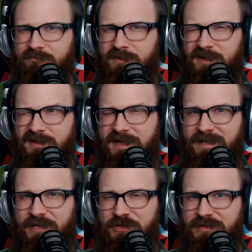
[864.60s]
Now that's kind
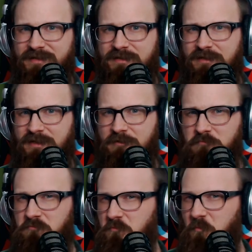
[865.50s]
of curious. Like
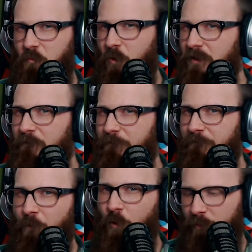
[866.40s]
one
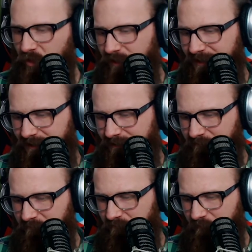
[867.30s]
former, like
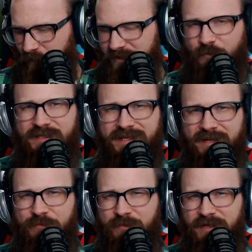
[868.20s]
what does that
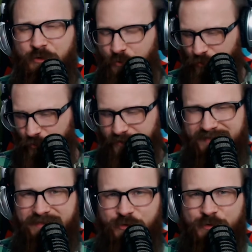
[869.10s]
even mean? Who
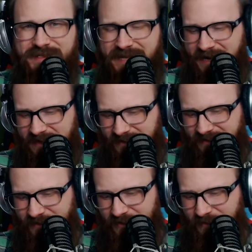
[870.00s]
is that?
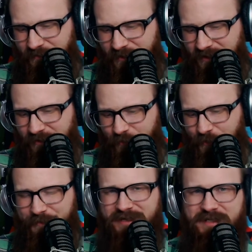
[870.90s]
Like, and
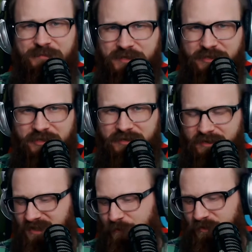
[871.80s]
what makes them such a
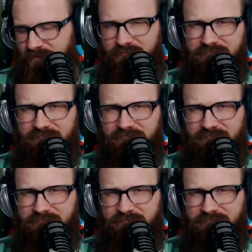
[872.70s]
expert?